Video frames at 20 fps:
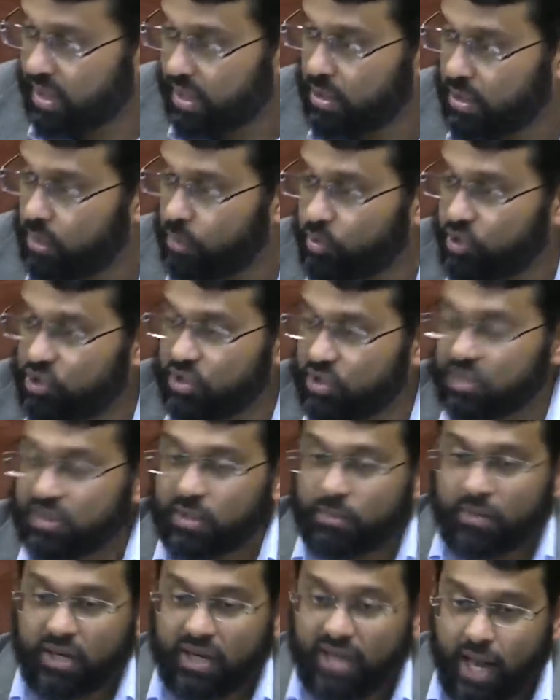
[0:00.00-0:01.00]
that wishing
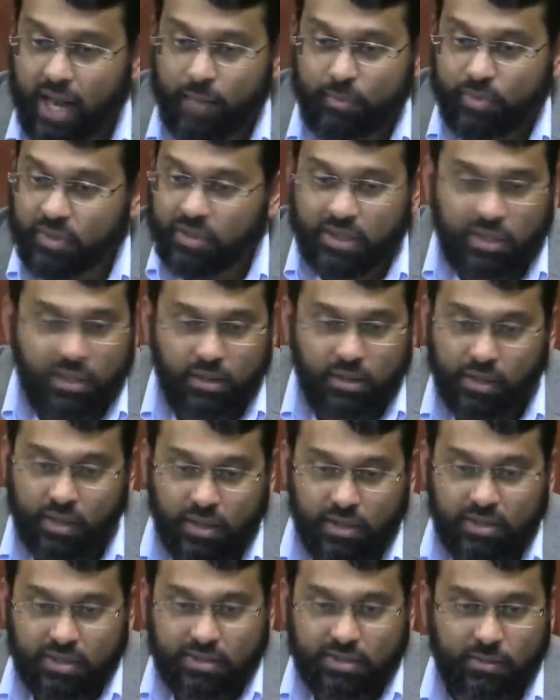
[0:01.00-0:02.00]
somebody happy Eid
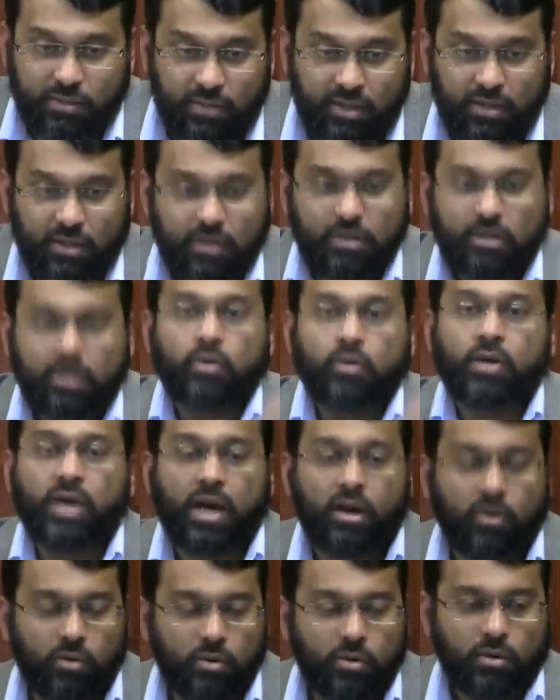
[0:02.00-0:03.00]
doesn't mean that they're
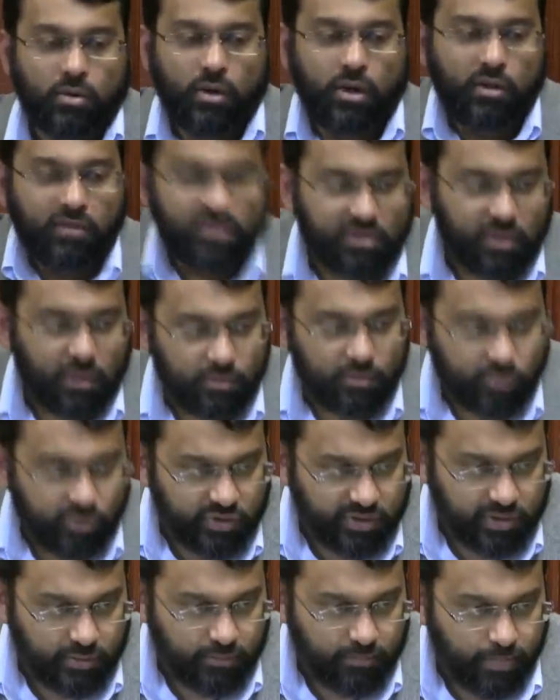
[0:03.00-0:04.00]
now all of a sudden
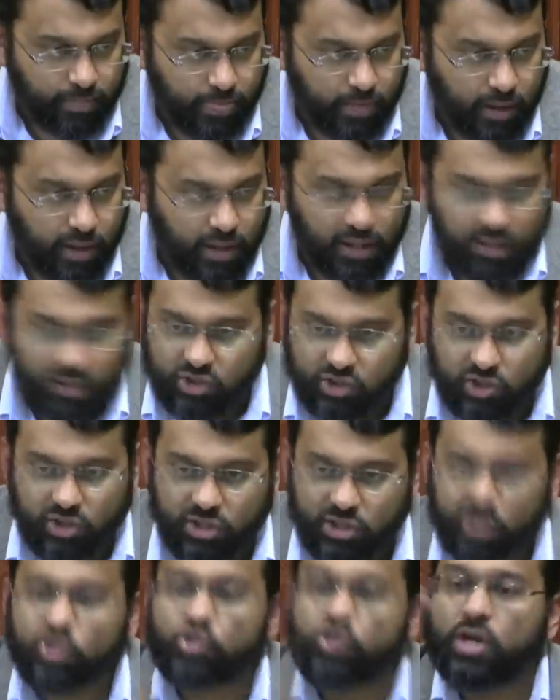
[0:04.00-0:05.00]
Muslim. It's just
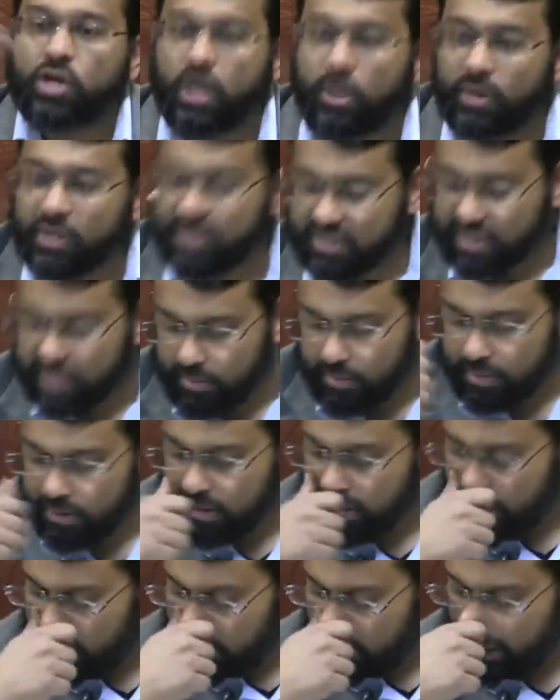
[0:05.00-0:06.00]
a generic statement
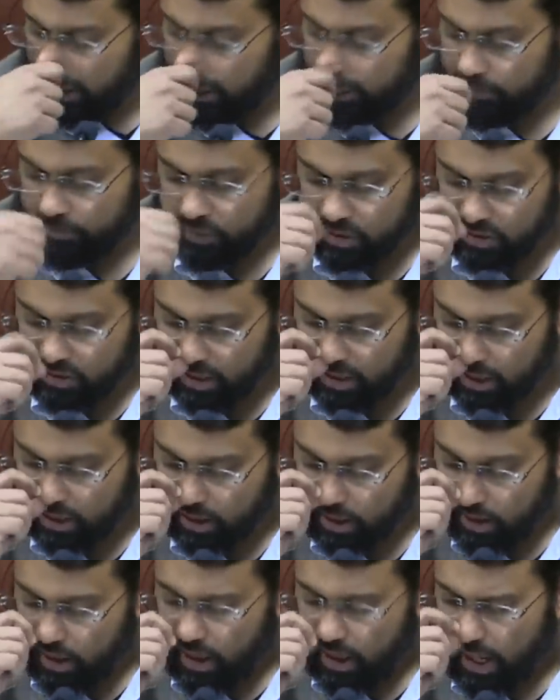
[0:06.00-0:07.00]
that they say.
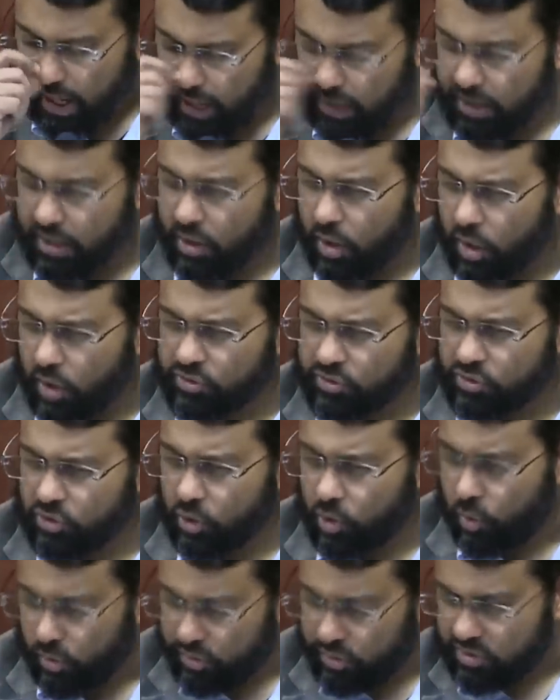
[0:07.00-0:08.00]
And they also
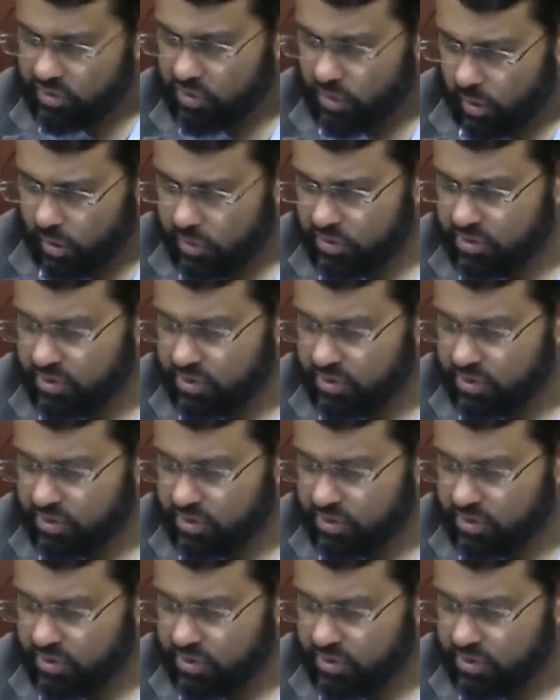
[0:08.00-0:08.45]
quote the scholars that